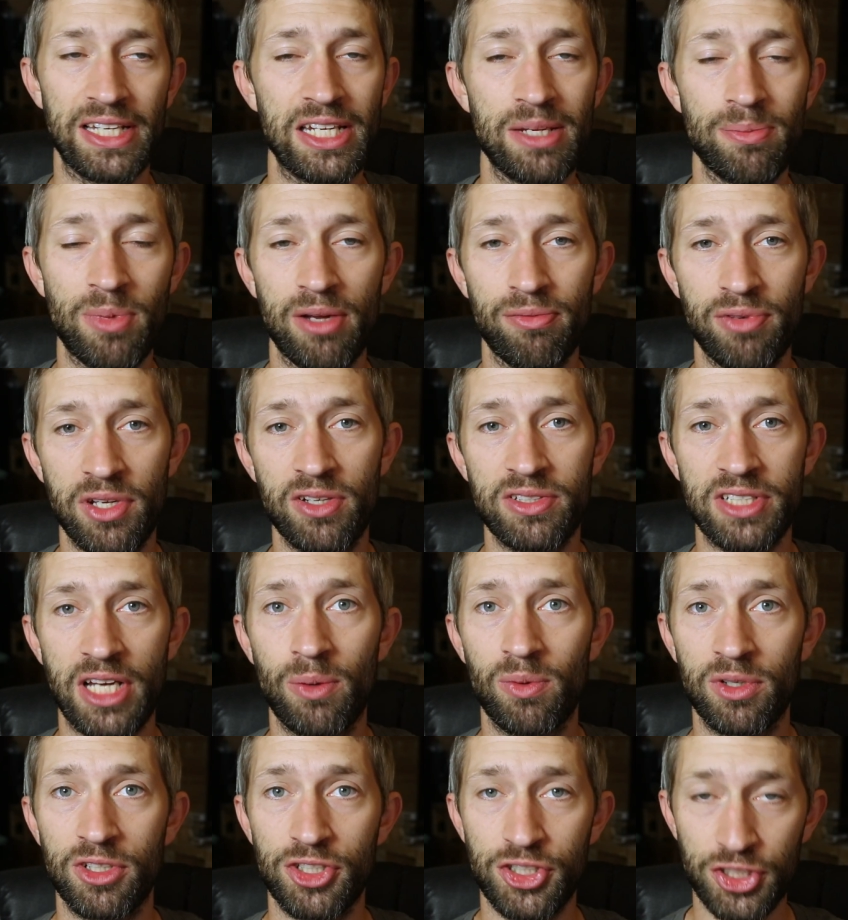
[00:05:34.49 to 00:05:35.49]
And in my videos, I
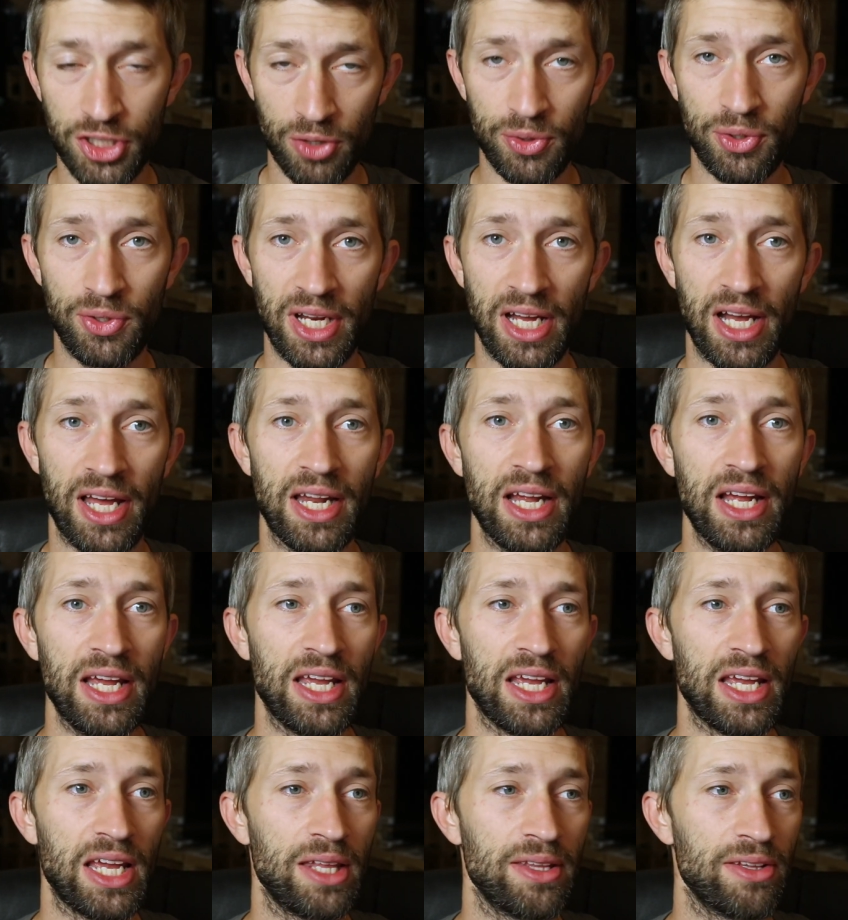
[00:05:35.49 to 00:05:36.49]
want to show you that
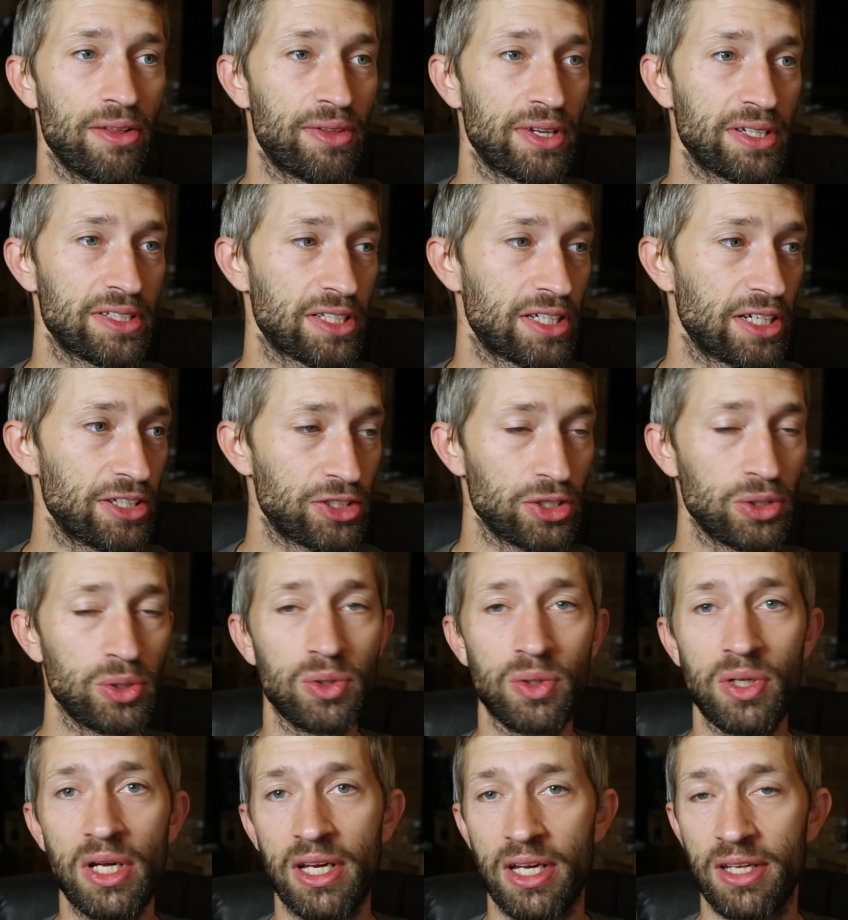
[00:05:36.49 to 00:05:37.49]
in the things that I
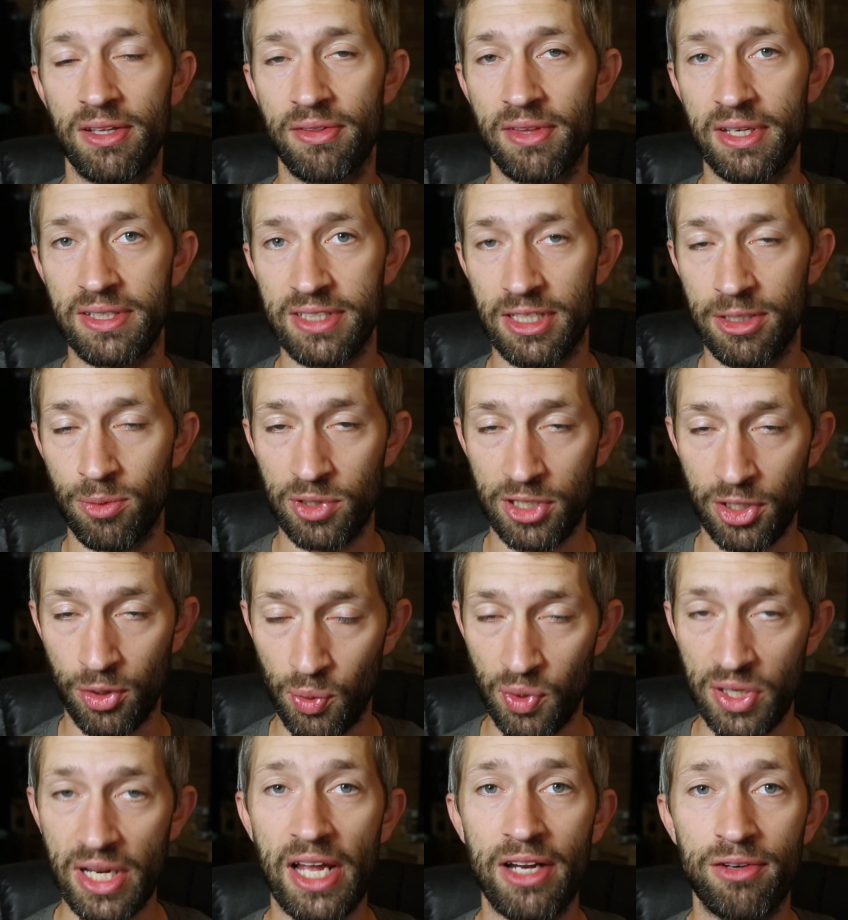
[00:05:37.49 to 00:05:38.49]
do and the things that I want to
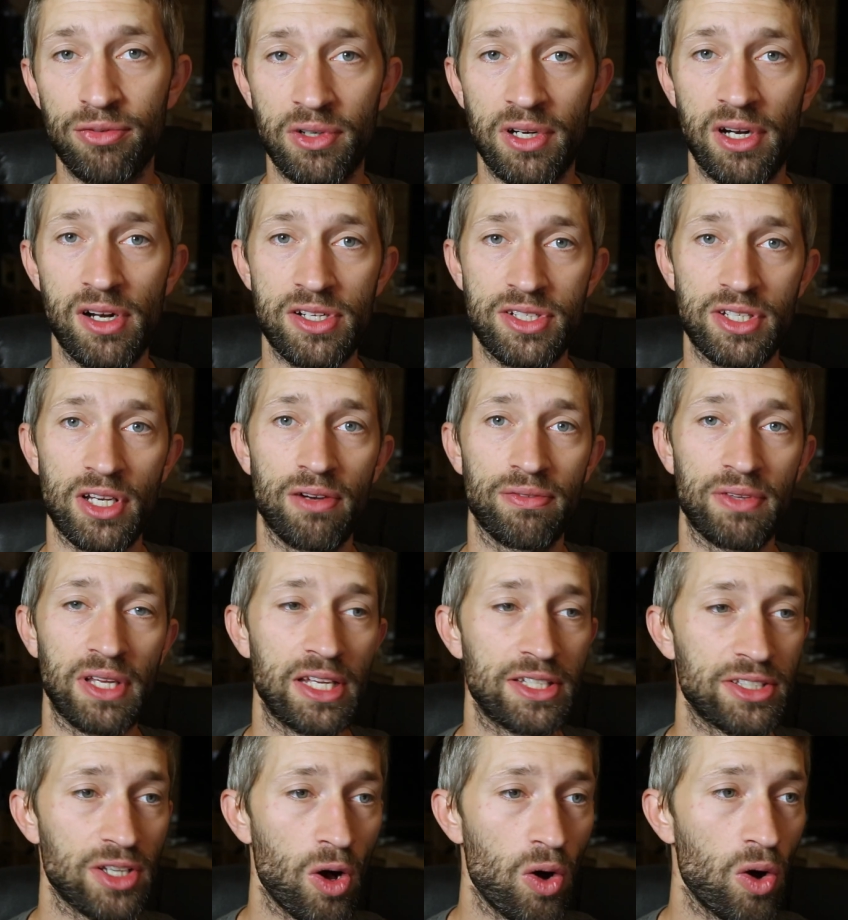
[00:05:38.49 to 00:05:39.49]
create for airsoft.
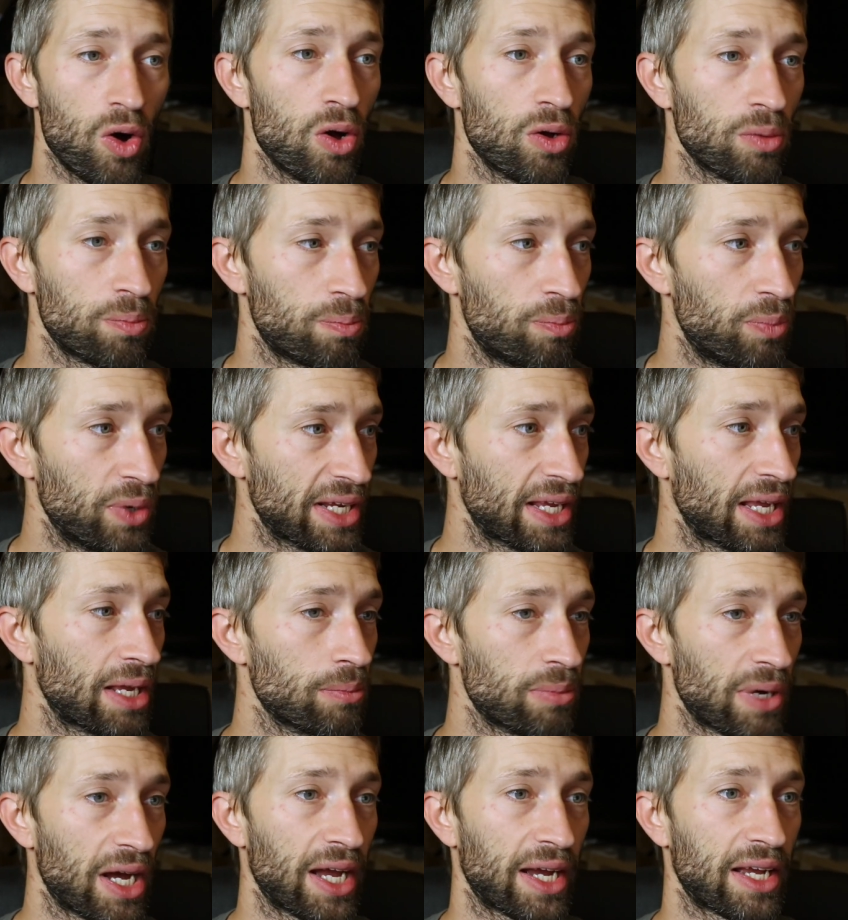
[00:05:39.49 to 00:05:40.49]
It's all
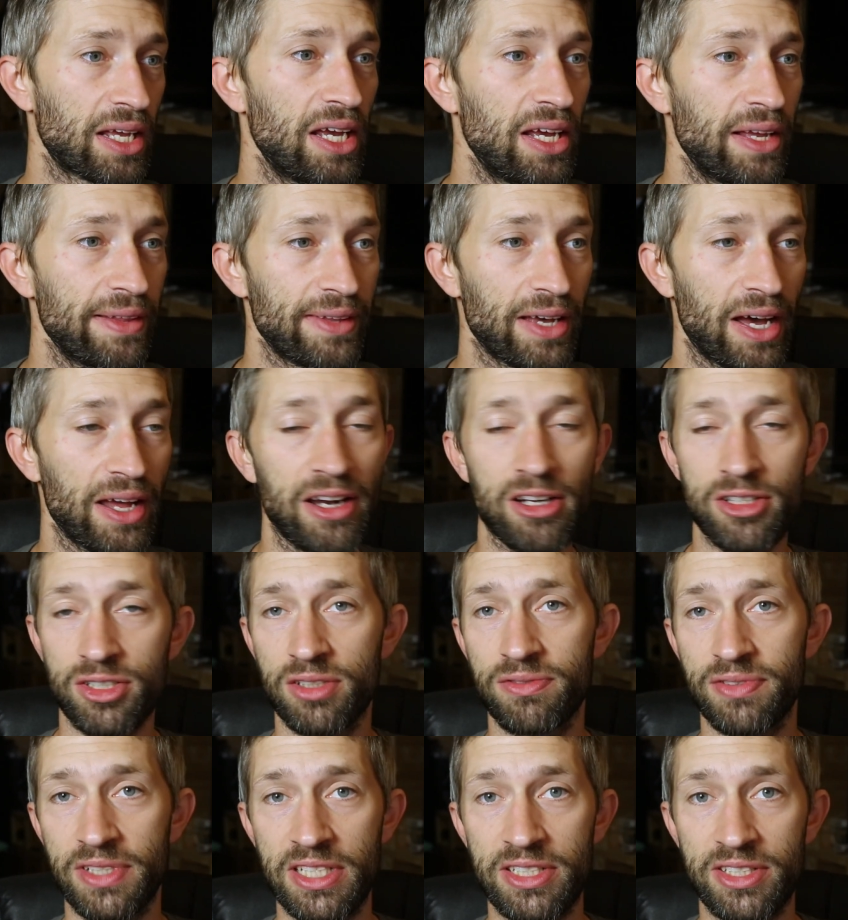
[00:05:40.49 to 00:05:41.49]
bringing back that
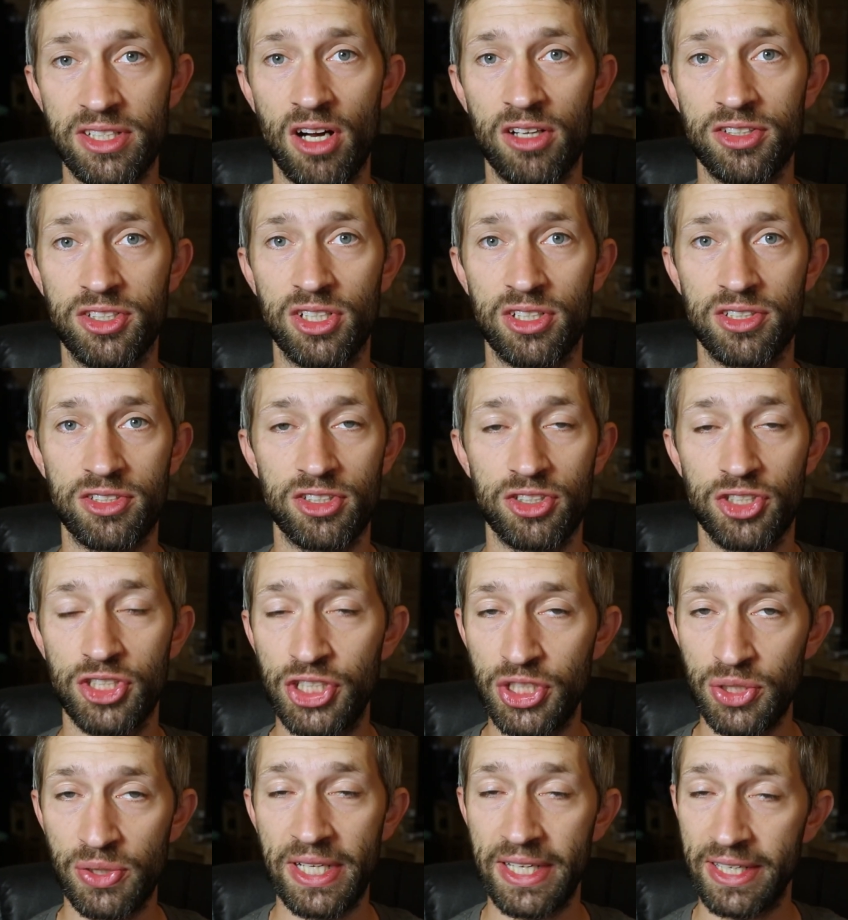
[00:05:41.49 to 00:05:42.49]
airsoft is not just
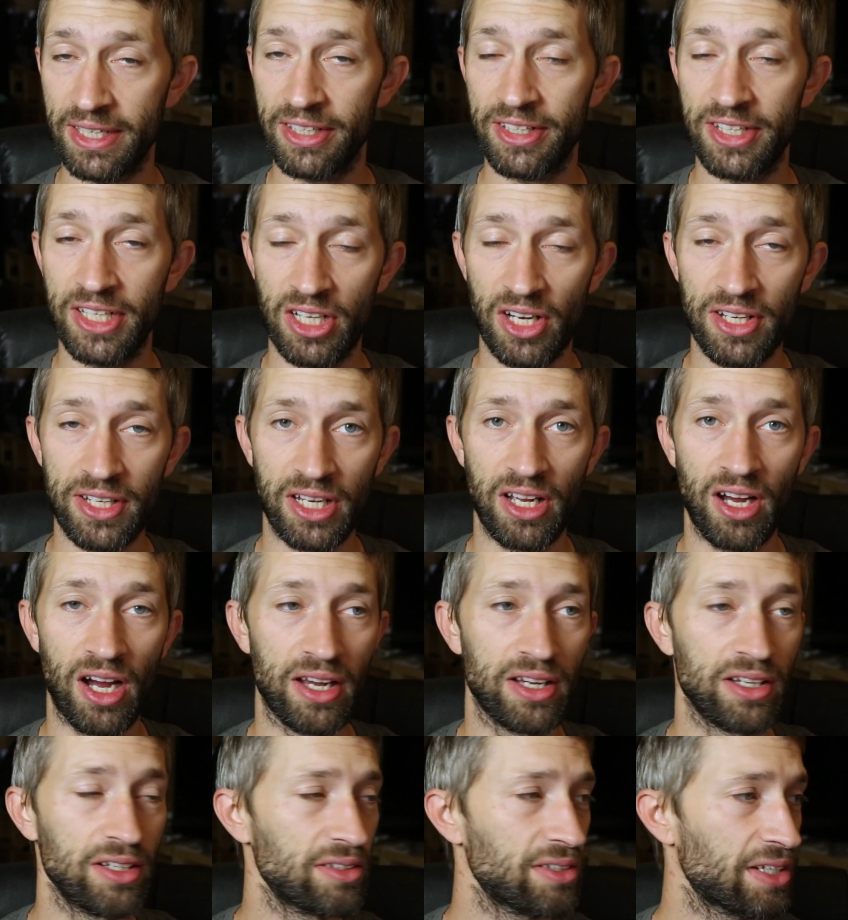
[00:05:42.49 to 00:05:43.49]
shooting the other
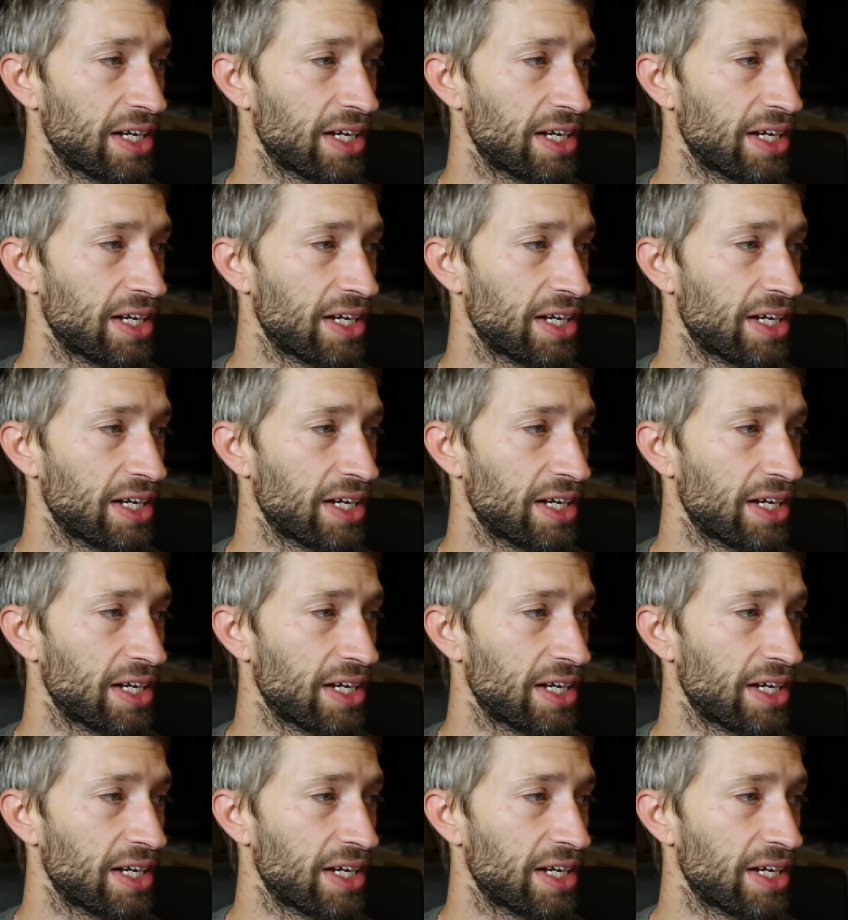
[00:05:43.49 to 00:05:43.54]
guy.